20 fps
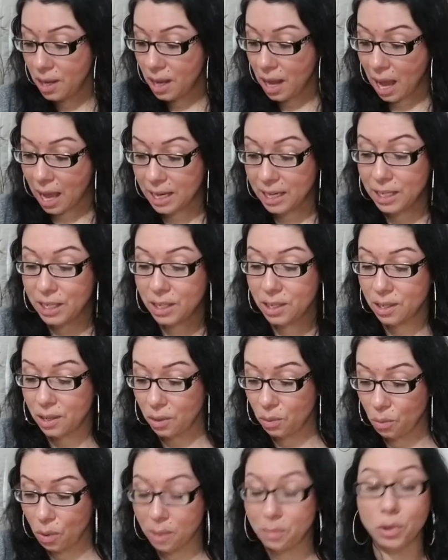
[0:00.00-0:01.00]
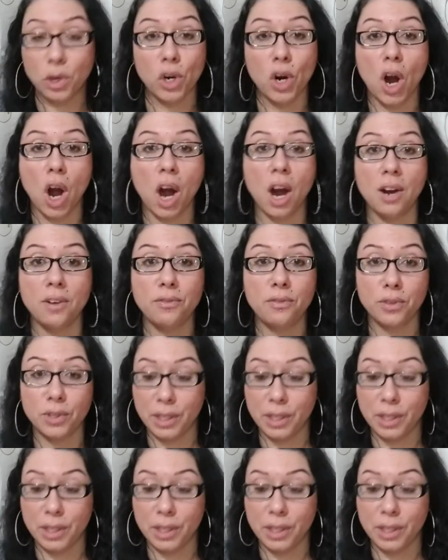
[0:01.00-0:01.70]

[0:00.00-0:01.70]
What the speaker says: I need one more card for